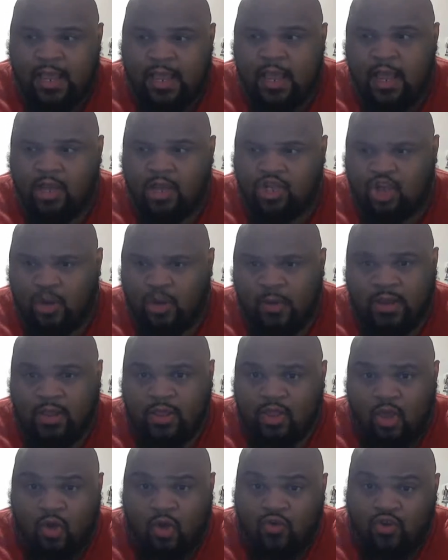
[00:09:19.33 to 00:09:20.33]
exterminate
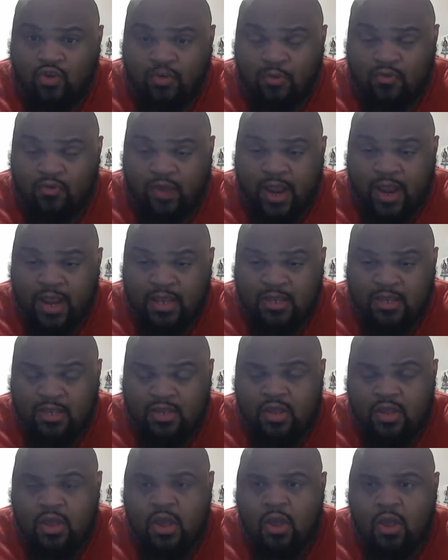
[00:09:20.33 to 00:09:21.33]
the whole human race,
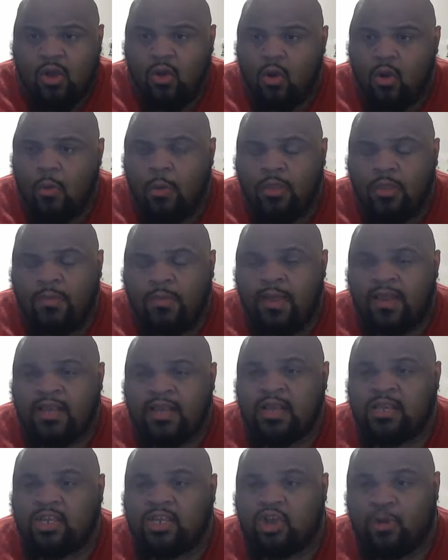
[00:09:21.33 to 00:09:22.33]
or put them
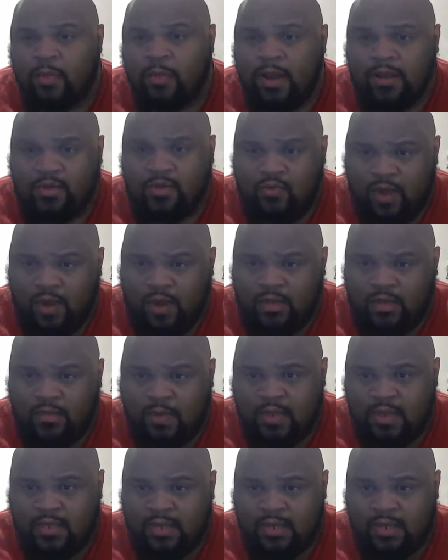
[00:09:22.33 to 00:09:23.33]
into a servant
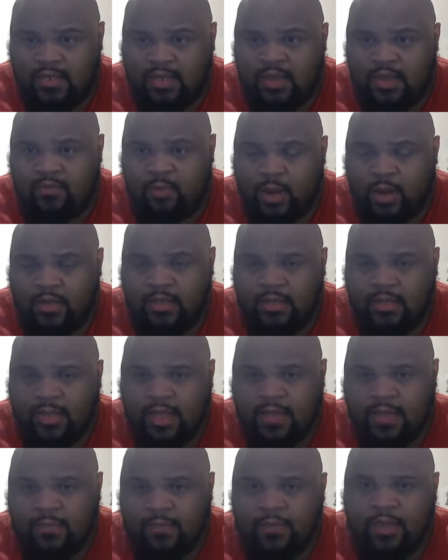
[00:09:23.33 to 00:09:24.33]
species, let's say race like
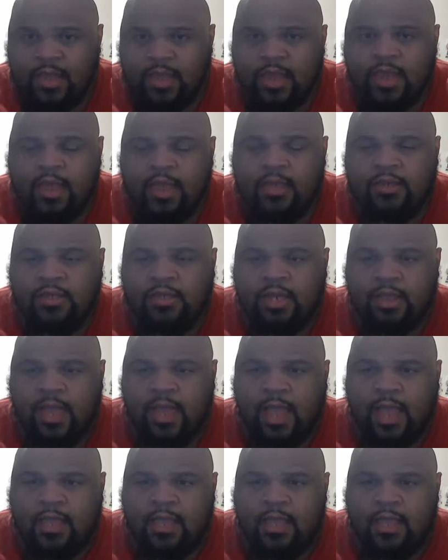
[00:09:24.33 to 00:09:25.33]
that. So
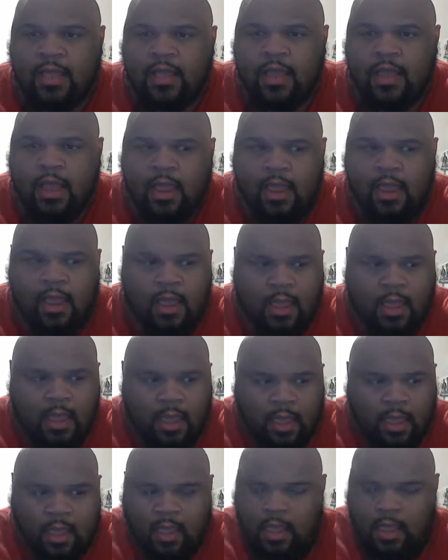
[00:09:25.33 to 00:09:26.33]
like
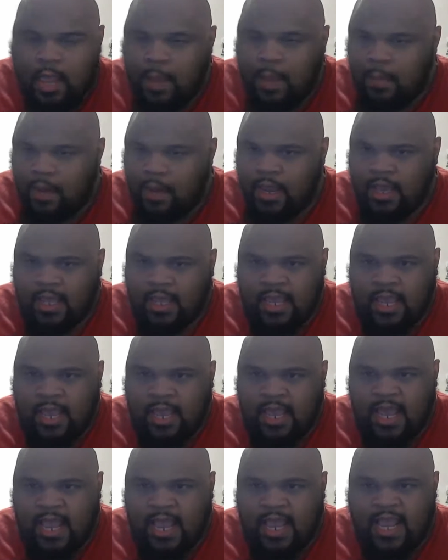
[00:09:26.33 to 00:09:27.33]
him and
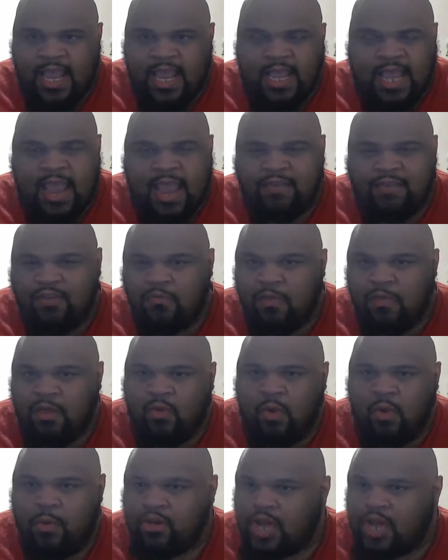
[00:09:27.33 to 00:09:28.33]
he gave his brother
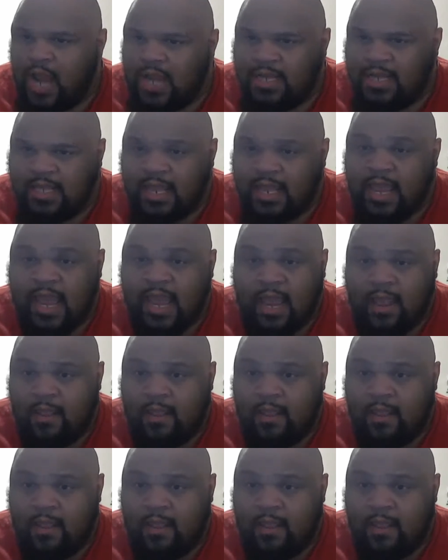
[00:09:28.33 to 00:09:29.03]
one more chance. He's like, hey,